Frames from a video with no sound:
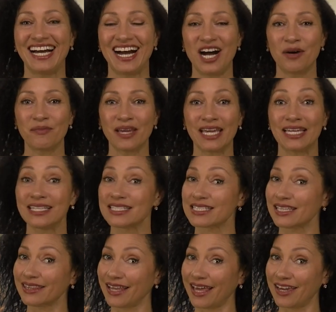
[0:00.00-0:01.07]

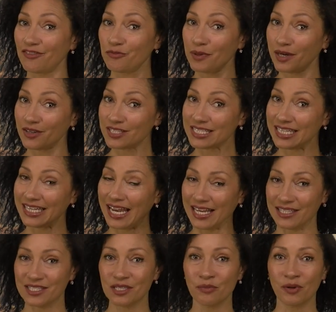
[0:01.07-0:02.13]
hence life, parenting,
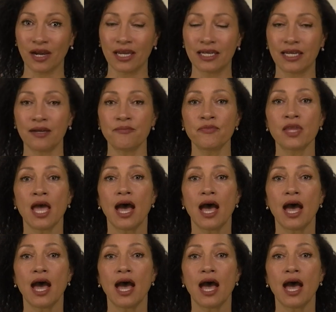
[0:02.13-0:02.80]
and sobriety.